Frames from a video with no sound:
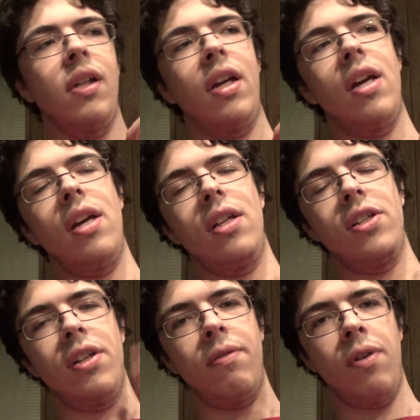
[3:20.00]
And there's
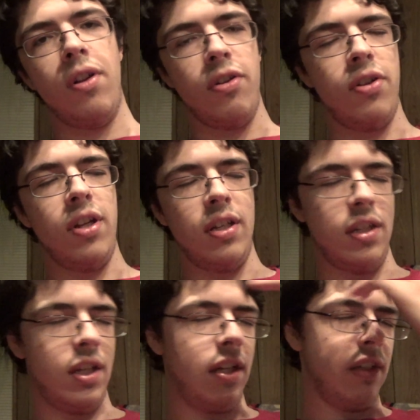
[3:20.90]
several other things
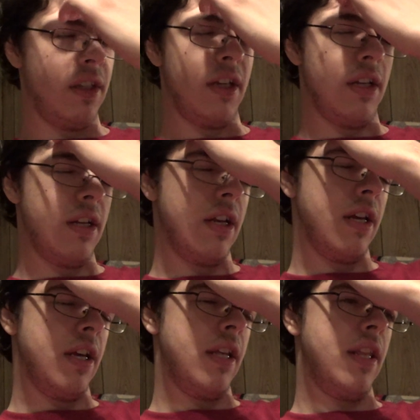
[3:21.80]
that he said
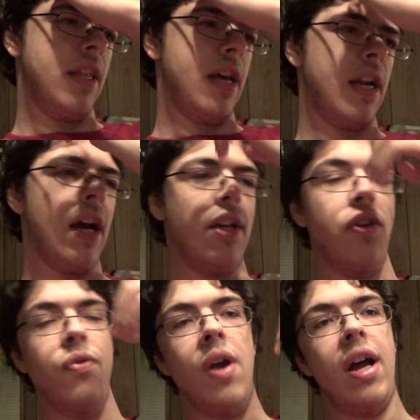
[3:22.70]
that I
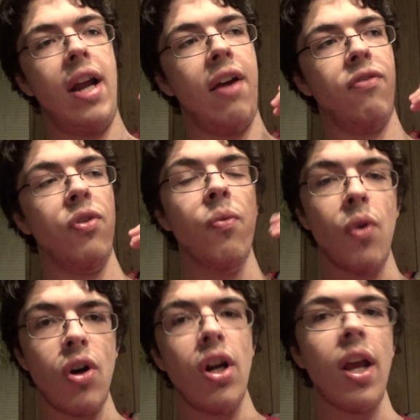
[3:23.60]
do not have to
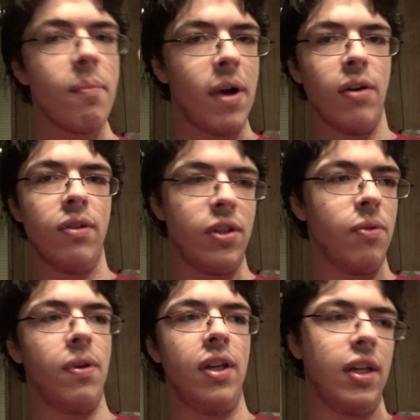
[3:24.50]
worry about
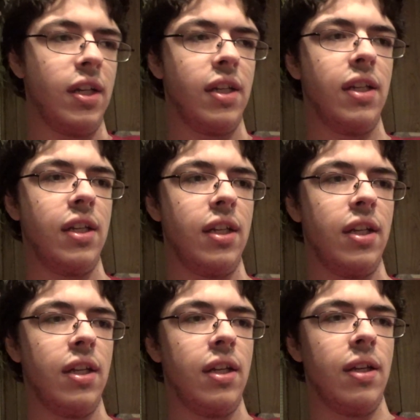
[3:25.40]
doing it,
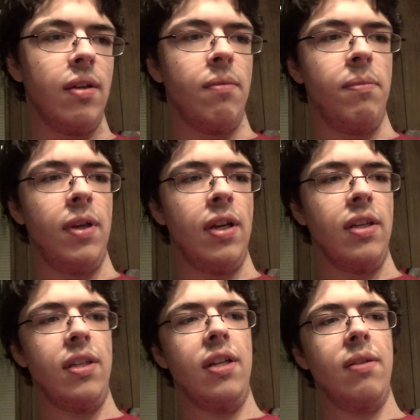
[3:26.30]

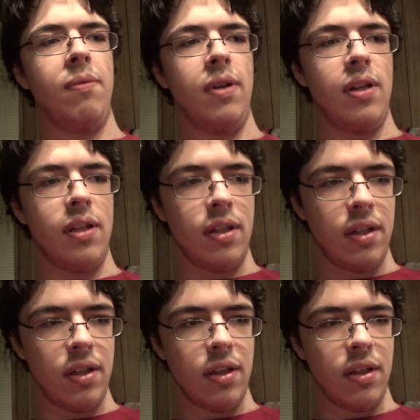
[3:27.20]
because that's what
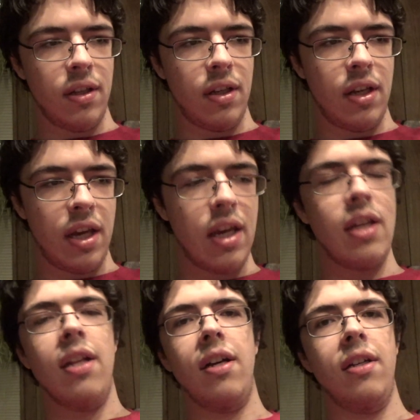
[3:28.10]
he
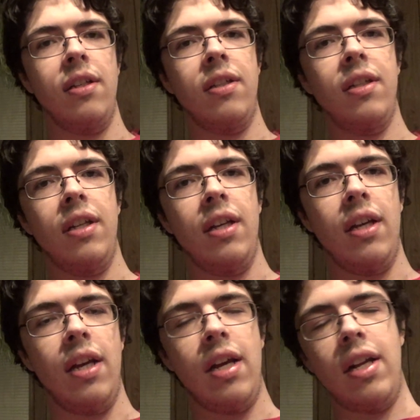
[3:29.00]
does.
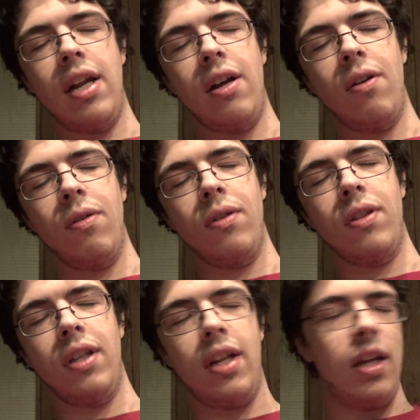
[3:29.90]
And now
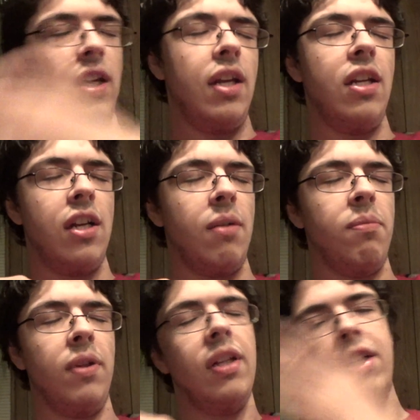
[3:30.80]
today he
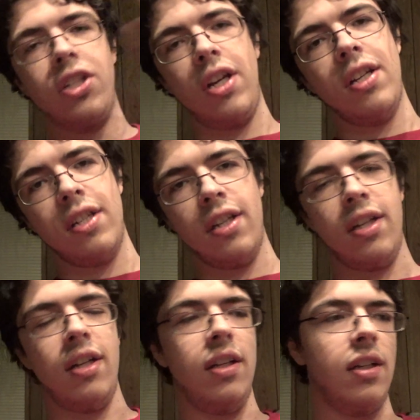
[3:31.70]
completely changed
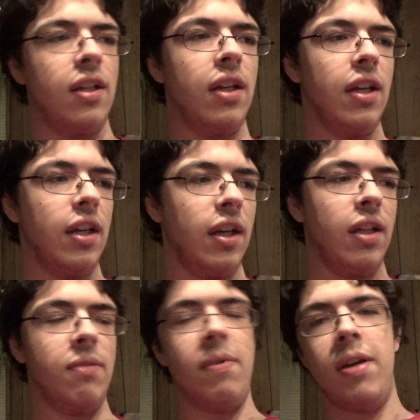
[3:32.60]
it and
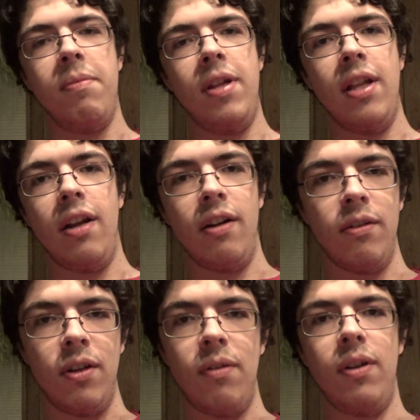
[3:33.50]
gets mad at me that I
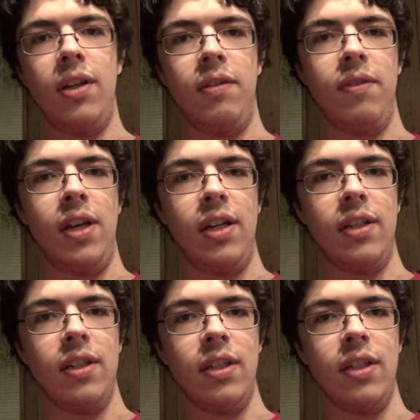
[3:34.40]
don't know any of that,